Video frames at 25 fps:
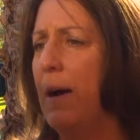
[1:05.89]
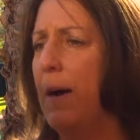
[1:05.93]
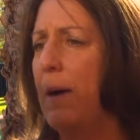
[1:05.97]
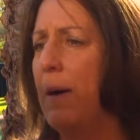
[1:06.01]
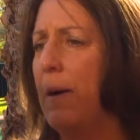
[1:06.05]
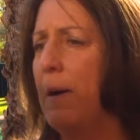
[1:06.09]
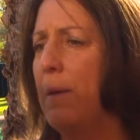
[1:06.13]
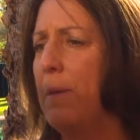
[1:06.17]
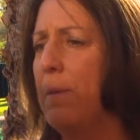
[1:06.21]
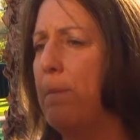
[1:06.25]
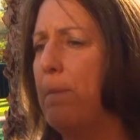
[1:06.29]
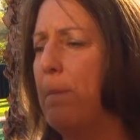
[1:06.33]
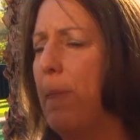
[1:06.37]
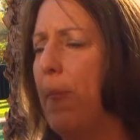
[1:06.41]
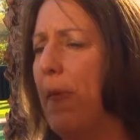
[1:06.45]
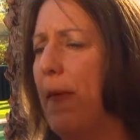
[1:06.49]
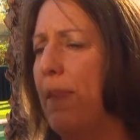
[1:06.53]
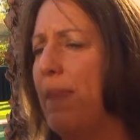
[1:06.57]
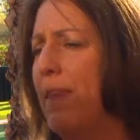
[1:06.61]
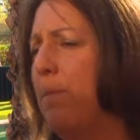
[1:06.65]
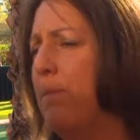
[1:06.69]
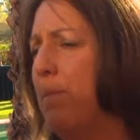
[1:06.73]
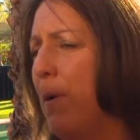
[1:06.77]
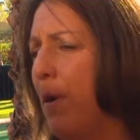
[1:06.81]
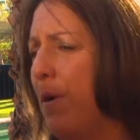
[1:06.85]
Um, I
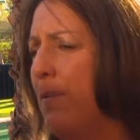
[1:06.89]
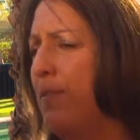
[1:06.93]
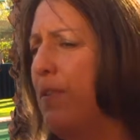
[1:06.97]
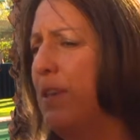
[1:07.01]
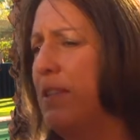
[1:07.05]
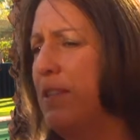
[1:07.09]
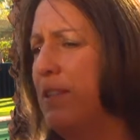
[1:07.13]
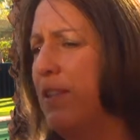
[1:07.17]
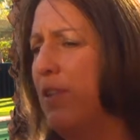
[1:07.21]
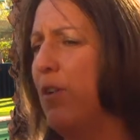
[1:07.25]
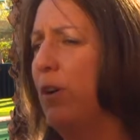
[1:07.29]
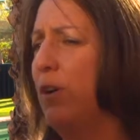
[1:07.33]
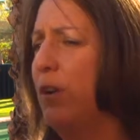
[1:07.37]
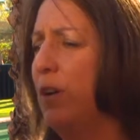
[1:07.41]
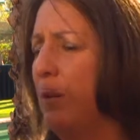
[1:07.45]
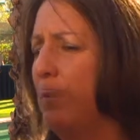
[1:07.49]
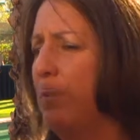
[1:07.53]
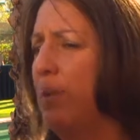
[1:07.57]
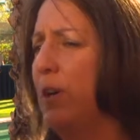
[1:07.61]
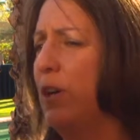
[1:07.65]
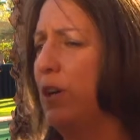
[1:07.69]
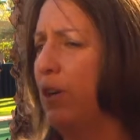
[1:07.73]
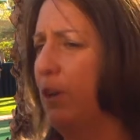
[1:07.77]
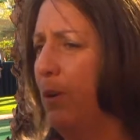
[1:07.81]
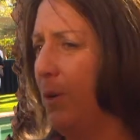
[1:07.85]
think part of it is they're a little
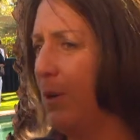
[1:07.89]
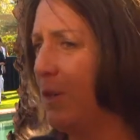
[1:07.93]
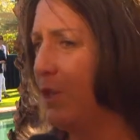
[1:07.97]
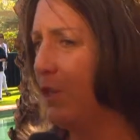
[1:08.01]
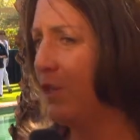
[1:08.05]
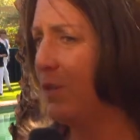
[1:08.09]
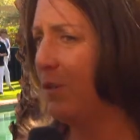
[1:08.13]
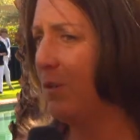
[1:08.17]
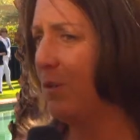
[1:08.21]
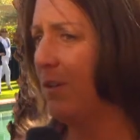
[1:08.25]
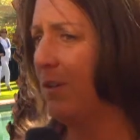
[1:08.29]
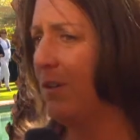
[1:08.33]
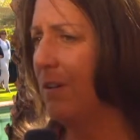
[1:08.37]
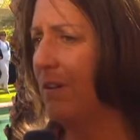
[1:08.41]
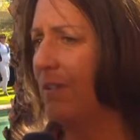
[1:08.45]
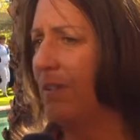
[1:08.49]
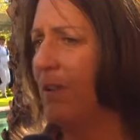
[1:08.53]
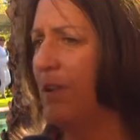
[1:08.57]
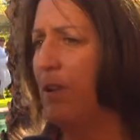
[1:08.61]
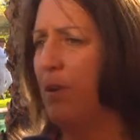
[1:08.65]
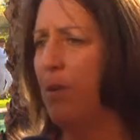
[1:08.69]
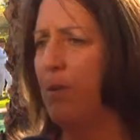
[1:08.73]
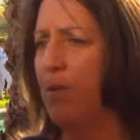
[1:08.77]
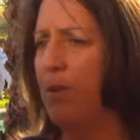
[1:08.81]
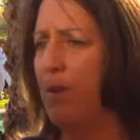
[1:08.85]
bit cloistered,
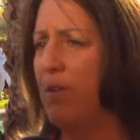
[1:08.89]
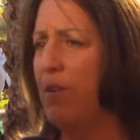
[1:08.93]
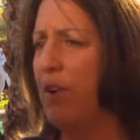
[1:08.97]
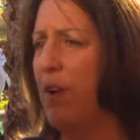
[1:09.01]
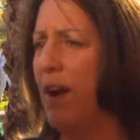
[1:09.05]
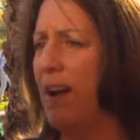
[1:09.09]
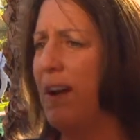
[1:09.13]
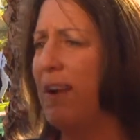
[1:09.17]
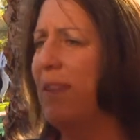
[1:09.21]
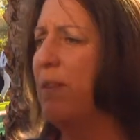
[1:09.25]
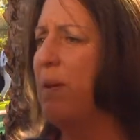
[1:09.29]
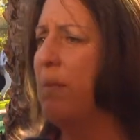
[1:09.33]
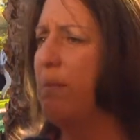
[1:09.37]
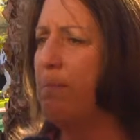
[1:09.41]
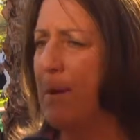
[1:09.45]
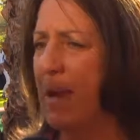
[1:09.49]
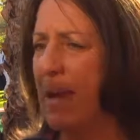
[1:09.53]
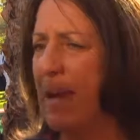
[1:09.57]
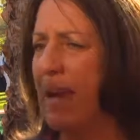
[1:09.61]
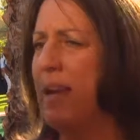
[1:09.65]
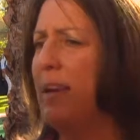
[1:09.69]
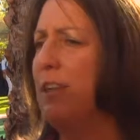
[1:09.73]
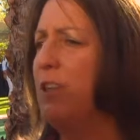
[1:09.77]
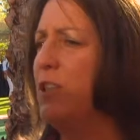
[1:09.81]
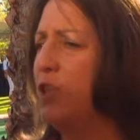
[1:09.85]
you know, they're not in the
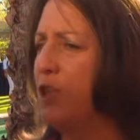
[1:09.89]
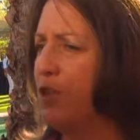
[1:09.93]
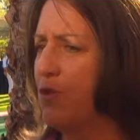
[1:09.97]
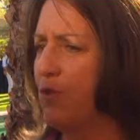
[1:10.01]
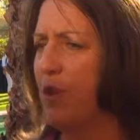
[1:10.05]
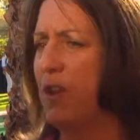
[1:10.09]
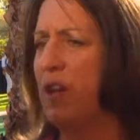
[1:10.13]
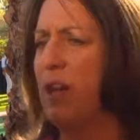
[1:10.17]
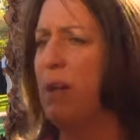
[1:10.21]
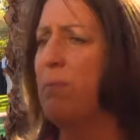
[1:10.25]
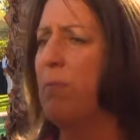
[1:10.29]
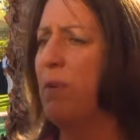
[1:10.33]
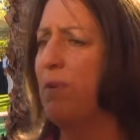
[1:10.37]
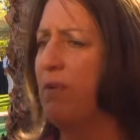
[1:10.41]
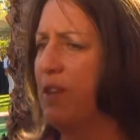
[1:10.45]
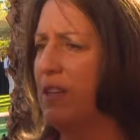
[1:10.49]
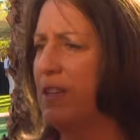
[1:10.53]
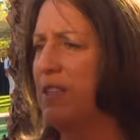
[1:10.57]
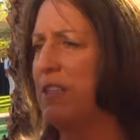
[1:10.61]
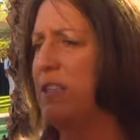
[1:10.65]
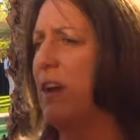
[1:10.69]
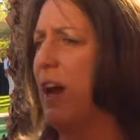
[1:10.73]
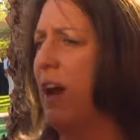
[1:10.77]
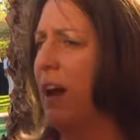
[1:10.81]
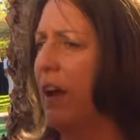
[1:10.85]
mainstream of
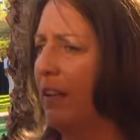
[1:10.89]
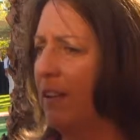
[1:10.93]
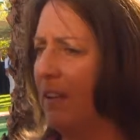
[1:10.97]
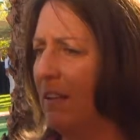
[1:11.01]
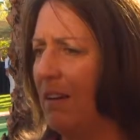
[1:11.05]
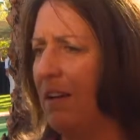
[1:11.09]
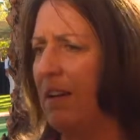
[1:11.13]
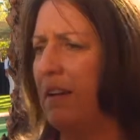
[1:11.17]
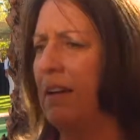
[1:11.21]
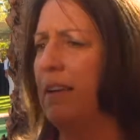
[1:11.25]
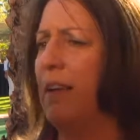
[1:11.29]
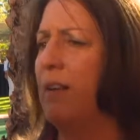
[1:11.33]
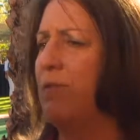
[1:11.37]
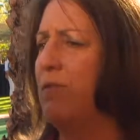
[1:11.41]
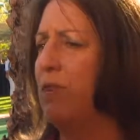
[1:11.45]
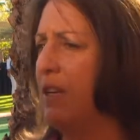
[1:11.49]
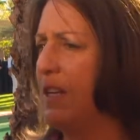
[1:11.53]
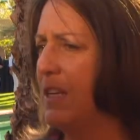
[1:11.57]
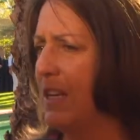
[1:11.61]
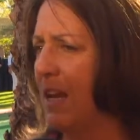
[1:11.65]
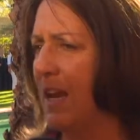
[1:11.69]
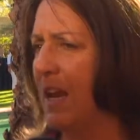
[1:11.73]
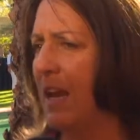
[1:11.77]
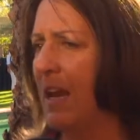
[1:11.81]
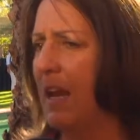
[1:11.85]
this dialogue every
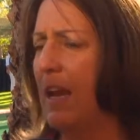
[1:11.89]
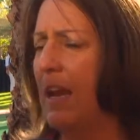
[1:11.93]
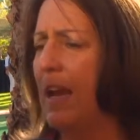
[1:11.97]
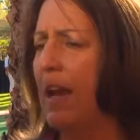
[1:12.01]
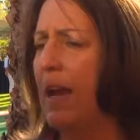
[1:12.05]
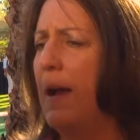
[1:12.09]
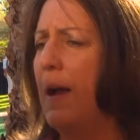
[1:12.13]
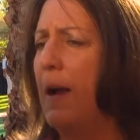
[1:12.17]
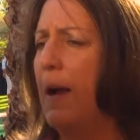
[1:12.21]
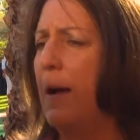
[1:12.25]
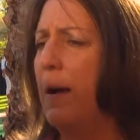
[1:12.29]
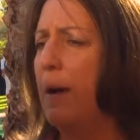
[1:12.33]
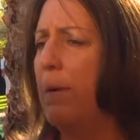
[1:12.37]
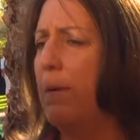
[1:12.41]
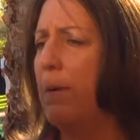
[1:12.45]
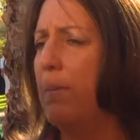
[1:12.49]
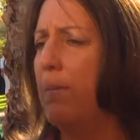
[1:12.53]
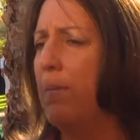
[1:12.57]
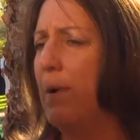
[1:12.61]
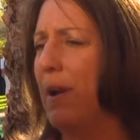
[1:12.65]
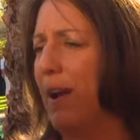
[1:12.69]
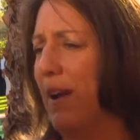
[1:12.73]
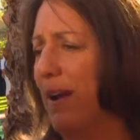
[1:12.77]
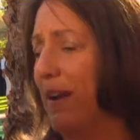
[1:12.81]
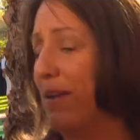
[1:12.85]
day
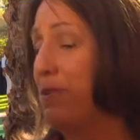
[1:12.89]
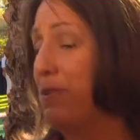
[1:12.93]
but I